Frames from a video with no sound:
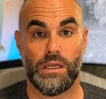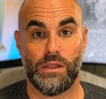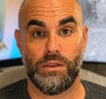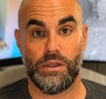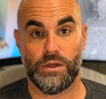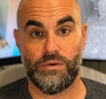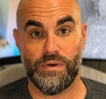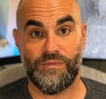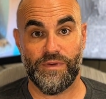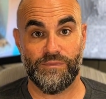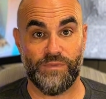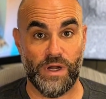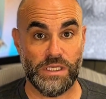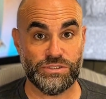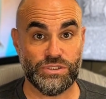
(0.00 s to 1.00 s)
The
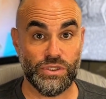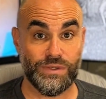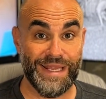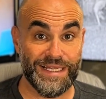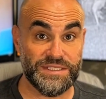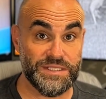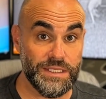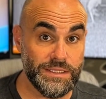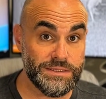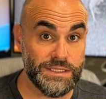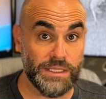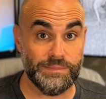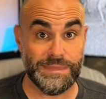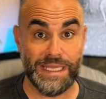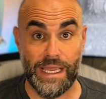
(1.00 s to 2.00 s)
Griffon Vulture nestling
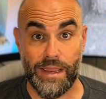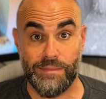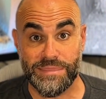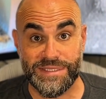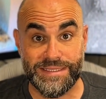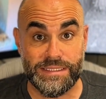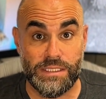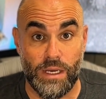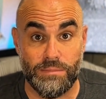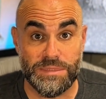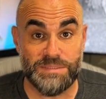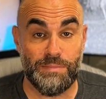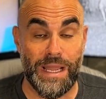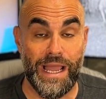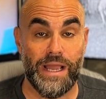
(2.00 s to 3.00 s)
sometimes
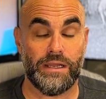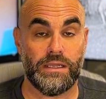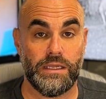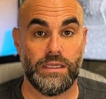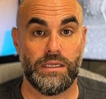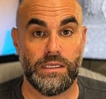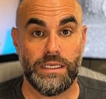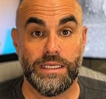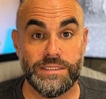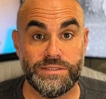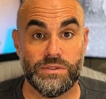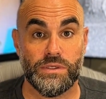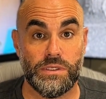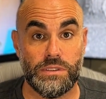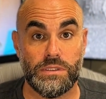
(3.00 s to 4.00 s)
comes back in
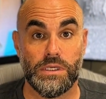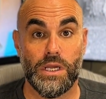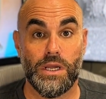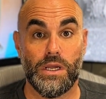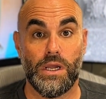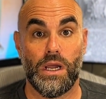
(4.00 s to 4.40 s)
Israel.